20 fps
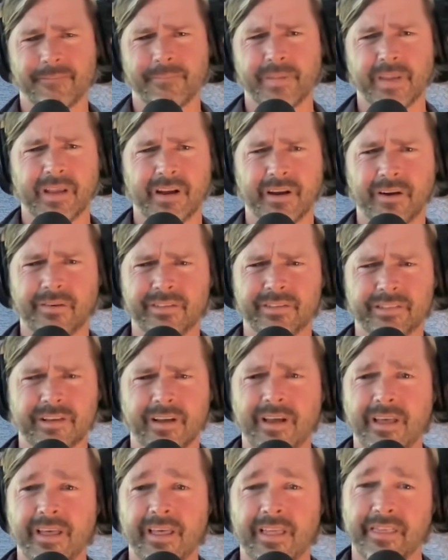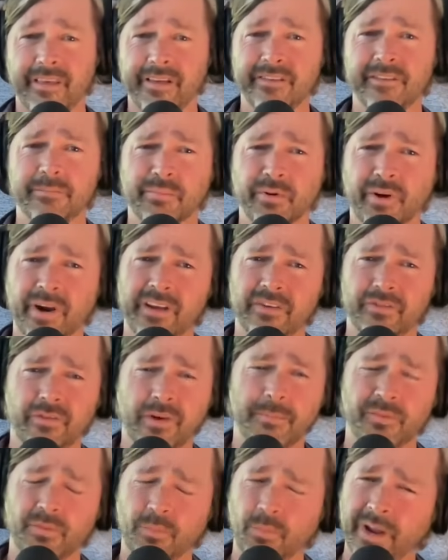It's things break
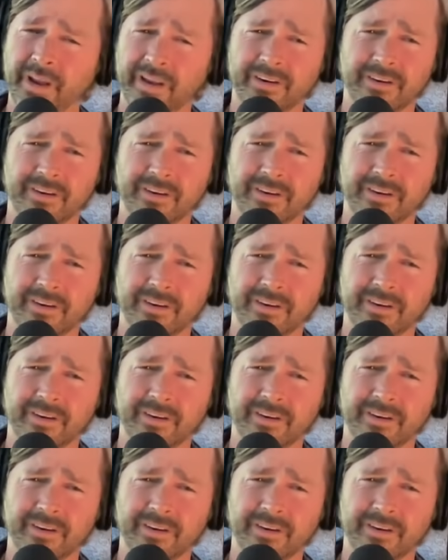Trump's way.